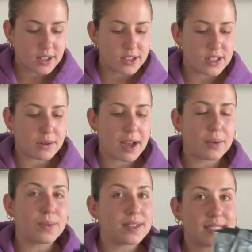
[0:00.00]
So I
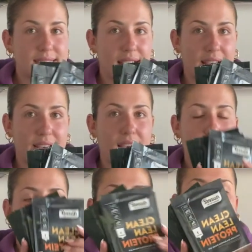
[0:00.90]
will say I
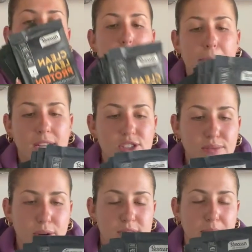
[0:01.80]
brought a bunch of
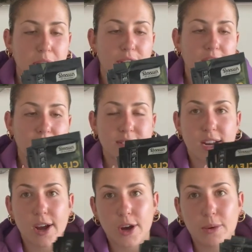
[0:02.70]
protein powder that I use at
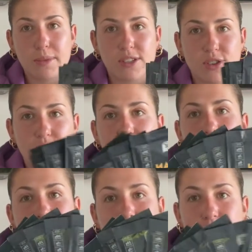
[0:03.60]
home. These were all
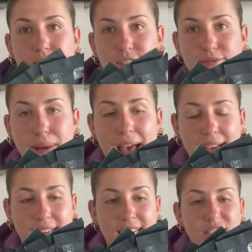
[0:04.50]
single serve
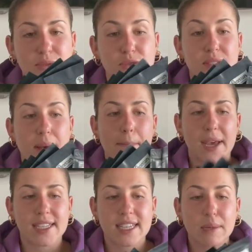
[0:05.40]
packets, which was
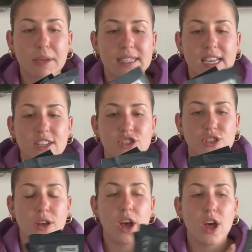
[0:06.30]
amazing because I could just
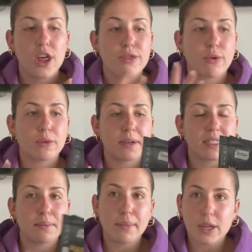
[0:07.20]
throw them
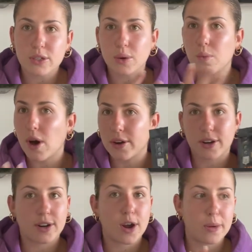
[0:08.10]
into milk,
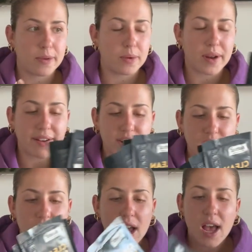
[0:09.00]
water, oatmeal,
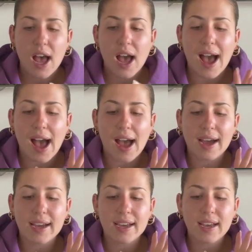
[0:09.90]
whatever.
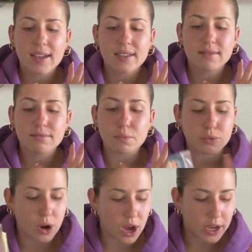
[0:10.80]
I
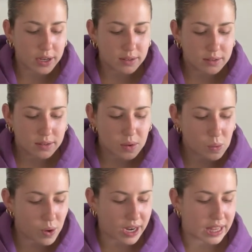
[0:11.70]
brought
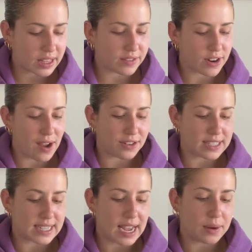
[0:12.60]
one, I think, for every
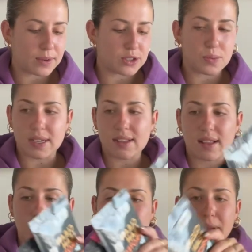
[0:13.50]
day, which was a
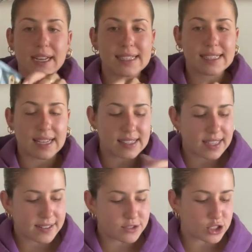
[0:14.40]
little bit
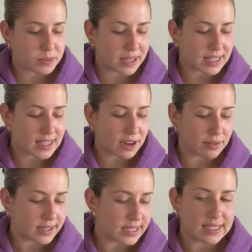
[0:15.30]
excessive just because I
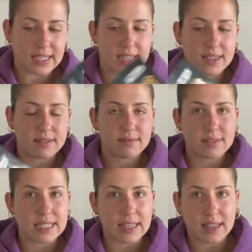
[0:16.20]
really didn't
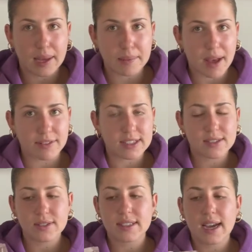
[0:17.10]
need them every
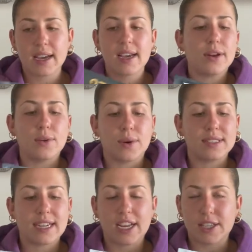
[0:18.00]
single day, nor
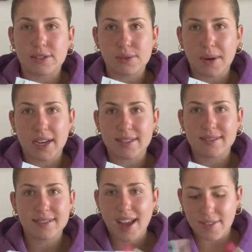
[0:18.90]
did I use one
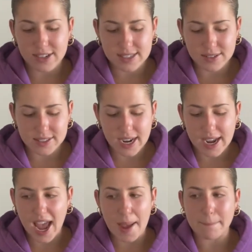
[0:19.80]
every single day.
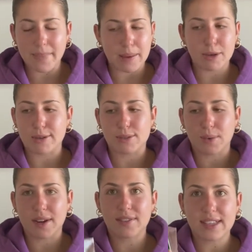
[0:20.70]
I maybe used
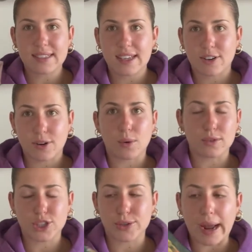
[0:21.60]
one of these in our whole
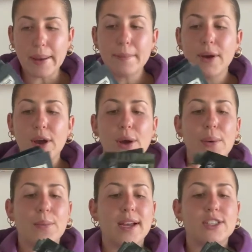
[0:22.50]
trip,
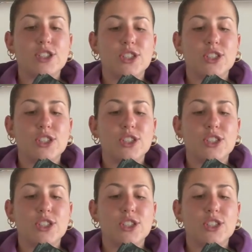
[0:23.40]
which